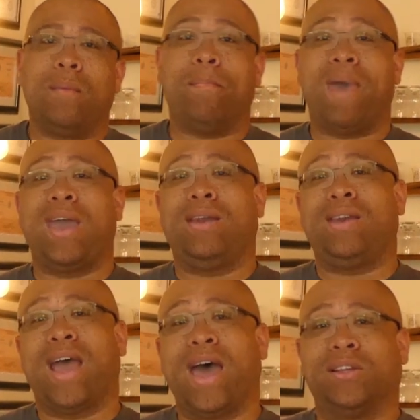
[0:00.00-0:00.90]
Matt
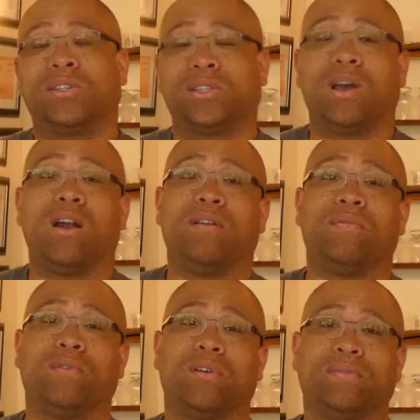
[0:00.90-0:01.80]
and Donna
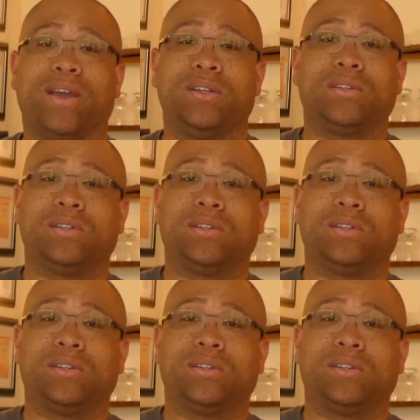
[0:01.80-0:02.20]
started Four Fights